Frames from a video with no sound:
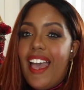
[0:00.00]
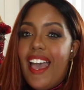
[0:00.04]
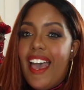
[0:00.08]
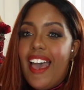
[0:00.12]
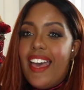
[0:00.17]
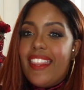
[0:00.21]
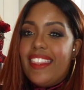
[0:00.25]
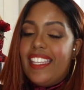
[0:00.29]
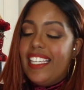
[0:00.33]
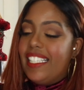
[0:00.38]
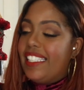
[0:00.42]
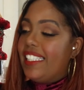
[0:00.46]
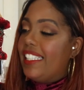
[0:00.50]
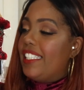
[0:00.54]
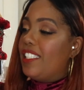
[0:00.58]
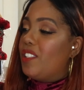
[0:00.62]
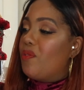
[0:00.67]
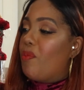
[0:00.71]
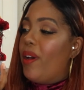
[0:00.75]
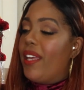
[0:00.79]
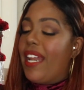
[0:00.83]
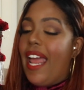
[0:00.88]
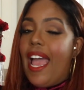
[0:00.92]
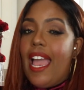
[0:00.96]
uh, this
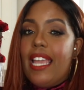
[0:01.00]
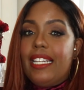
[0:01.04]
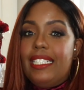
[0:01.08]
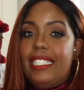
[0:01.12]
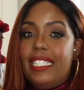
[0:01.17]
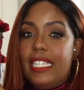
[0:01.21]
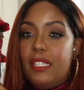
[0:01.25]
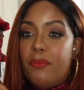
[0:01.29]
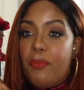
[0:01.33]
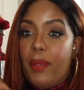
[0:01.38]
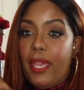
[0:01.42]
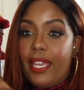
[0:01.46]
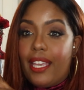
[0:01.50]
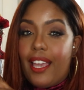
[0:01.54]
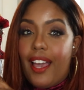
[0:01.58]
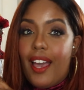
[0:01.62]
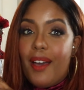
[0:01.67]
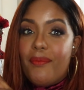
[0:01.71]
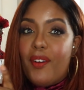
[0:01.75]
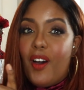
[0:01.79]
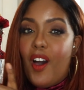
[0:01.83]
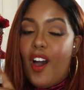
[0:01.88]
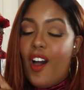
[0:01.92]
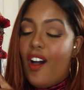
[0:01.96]
is what I did pick
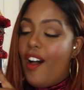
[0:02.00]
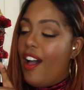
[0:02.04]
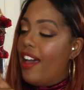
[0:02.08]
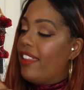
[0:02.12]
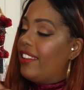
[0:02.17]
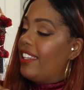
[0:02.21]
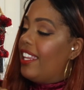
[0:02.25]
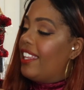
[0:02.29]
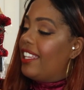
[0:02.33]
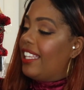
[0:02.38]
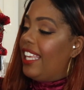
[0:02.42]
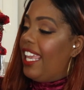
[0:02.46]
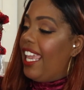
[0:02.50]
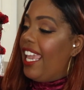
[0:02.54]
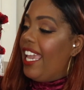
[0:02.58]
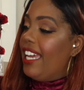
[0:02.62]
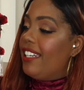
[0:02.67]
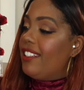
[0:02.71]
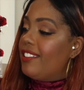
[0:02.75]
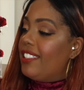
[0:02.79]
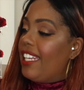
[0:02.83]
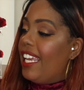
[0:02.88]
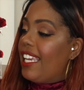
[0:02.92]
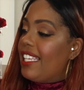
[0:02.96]
up on the
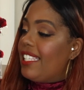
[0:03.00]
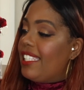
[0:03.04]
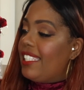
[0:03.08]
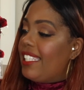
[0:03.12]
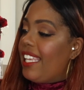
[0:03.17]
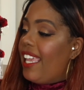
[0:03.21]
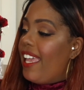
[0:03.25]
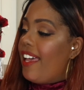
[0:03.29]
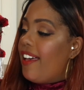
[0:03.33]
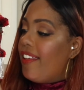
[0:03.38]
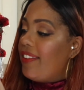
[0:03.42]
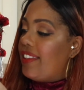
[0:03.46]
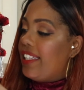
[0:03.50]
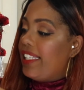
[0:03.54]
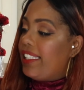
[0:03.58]
Candle Day sale.